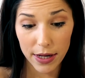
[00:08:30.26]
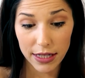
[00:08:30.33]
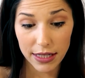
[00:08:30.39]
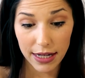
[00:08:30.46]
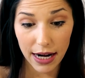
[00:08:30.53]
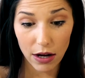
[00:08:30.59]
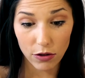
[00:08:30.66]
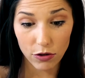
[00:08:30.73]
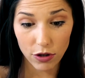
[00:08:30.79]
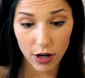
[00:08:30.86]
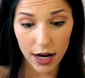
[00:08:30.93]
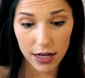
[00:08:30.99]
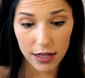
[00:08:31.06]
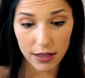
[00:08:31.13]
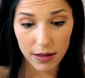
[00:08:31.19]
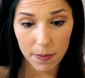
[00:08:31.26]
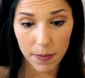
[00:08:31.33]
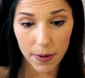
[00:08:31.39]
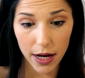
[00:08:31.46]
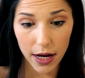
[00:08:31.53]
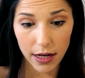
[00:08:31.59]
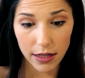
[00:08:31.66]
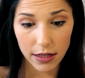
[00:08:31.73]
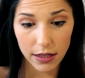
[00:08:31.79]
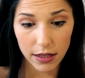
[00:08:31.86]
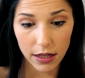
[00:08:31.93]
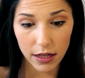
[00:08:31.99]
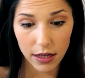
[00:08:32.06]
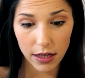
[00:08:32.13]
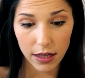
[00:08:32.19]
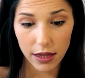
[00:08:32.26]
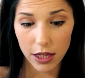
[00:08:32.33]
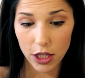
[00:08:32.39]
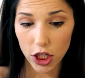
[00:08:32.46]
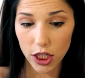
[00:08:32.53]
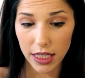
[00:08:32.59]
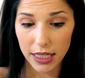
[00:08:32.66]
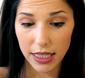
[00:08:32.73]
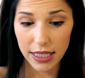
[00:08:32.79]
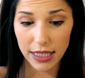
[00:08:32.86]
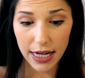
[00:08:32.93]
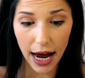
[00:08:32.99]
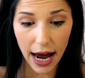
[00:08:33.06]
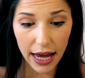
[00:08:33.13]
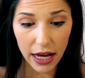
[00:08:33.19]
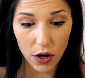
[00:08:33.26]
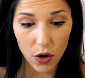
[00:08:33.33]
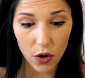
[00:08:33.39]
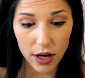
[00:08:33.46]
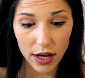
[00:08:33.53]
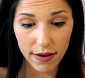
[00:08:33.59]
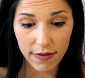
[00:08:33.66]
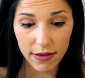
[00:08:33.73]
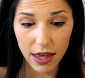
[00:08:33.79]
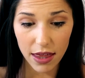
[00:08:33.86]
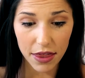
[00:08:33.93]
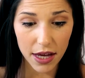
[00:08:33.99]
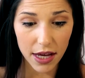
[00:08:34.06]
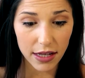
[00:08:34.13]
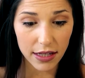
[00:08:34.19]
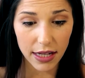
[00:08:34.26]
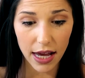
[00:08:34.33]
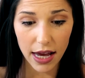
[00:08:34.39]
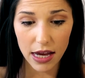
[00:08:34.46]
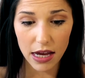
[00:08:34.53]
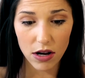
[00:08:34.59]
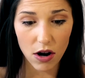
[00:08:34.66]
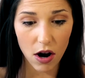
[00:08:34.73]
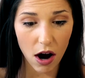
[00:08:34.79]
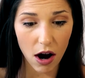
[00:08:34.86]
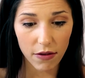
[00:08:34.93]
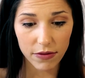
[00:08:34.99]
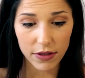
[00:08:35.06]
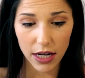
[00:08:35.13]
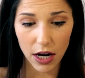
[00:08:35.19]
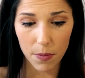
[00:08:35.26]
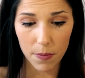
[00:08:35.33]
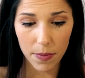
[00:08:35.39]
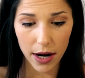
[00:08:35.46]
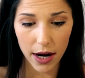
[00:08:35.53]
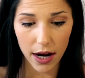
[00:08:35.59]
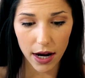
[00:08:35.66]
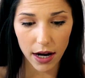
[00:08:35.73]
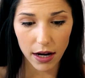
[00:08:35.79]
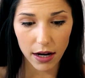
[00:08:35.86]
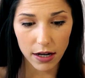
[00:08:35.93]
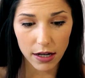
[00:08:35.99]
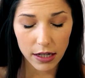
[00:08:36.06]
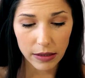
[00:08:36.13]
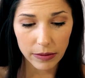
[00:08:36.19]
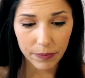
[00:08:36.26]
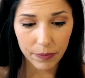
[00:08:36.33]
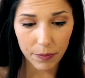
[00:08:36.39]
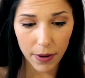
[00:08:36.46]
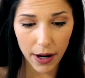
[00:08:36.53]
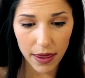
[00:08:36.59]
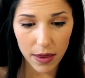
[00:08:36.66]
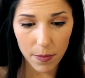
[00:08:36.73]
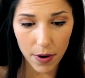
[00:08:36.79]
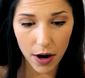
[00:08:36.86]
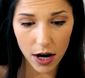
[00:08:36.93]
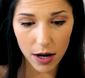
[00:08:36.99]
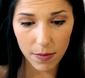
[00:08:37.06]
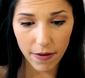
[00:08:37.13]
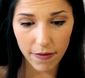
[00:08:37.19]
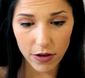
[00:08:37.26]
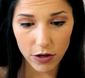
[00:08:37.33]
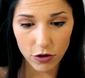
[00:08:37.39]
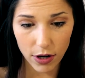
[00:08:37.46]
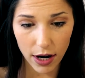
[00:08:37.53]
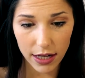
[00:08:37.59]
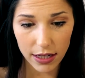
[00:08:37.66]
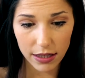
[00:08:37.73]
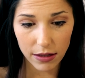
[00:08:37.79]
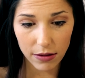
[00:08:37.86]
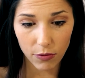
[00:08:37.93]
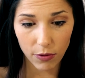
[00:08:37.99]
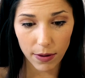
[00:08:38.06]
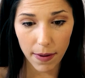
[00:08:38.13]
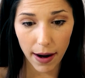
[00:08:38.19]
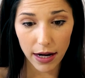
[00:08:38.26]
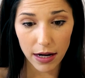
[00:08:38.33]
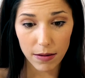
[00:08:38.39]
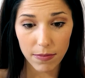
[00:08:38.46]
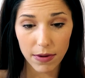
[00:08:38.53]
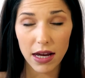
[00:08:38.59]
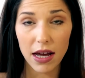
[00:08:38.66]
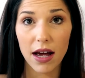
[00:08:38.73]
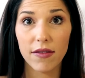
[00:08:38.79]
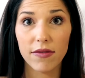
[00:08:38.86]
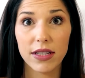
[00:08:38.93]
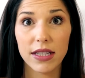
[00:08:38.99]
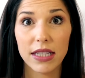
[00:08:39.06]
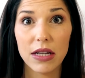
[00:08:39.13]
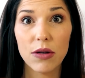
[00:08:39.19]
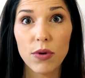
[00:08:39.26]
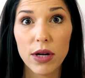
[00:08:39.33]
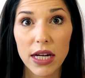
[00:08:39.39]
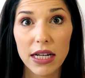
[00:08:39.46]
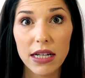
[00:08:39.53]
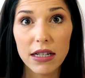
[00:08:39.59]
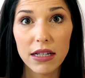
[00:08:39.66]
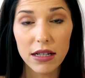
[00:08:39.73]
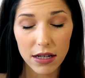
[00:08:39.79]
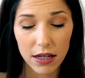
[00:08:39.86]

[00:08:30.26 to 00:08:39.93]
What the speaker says: style dress, but just the style, even the things hanging off down by the bottom of the dress reminded me of seaweed,